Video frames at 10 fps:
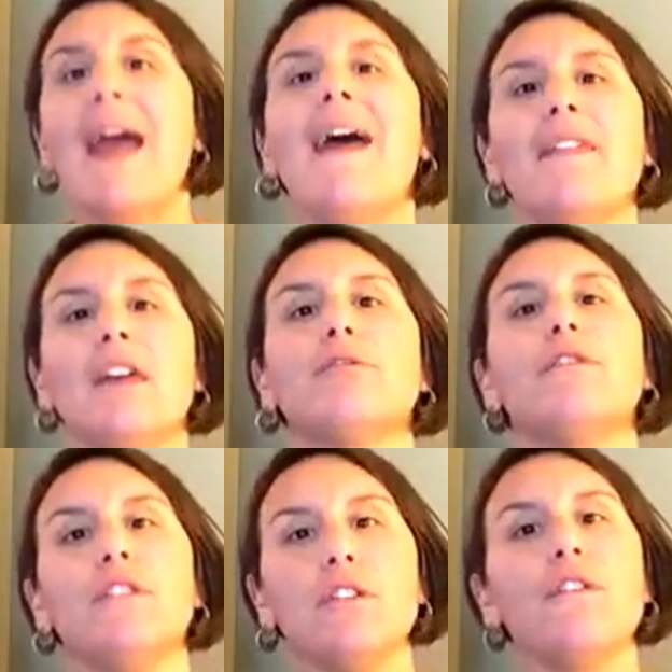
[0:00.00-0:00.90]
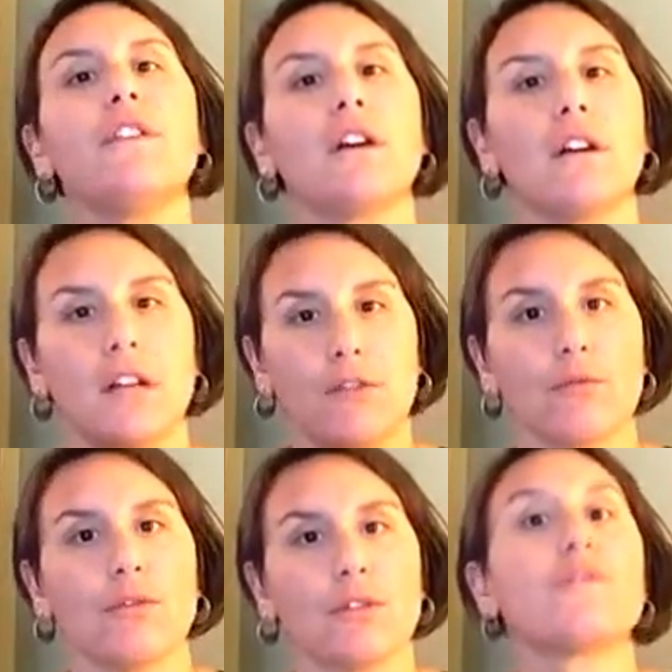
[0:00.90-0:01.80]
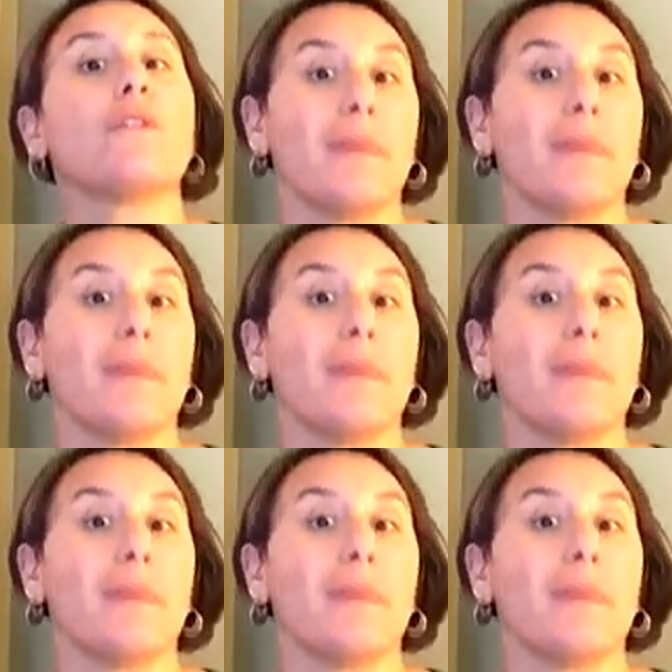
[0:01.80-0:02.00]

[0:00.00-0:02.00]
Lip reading: and then review if there are any rules for